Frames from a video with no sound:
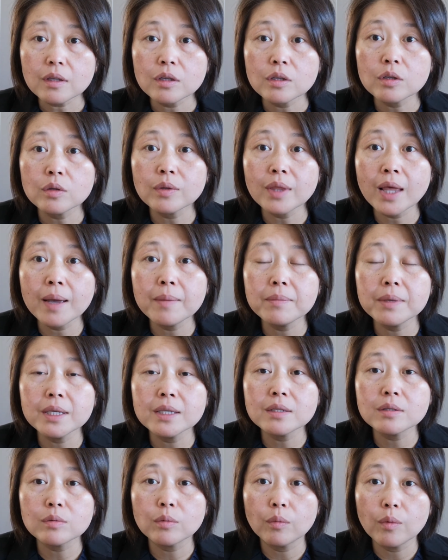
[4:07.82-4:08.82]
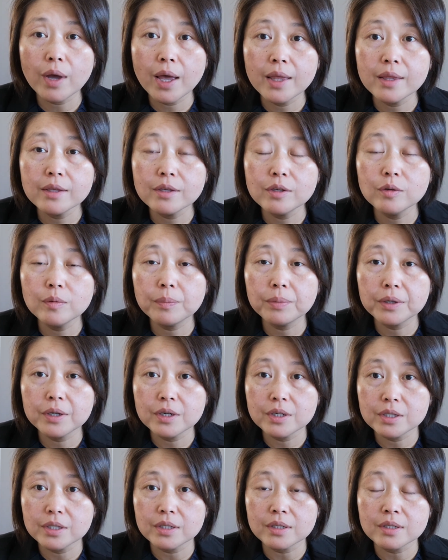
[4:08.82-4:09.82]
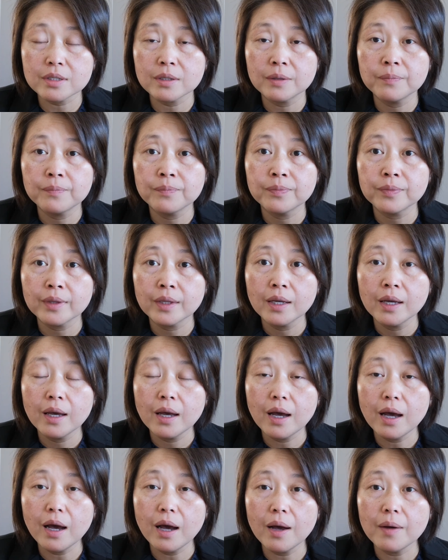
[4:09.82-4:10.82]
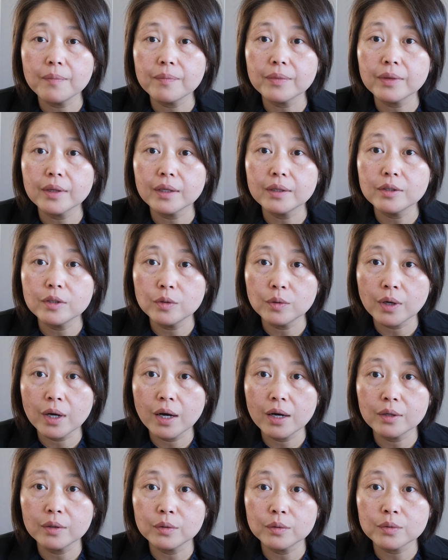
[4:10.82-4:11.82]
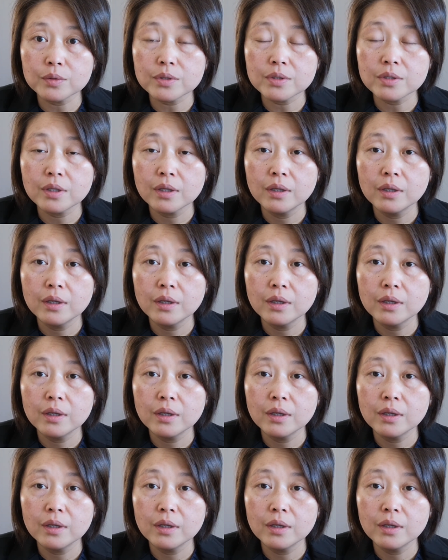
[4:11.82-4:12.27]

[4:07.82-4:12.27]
So that means when you purchased the new condos,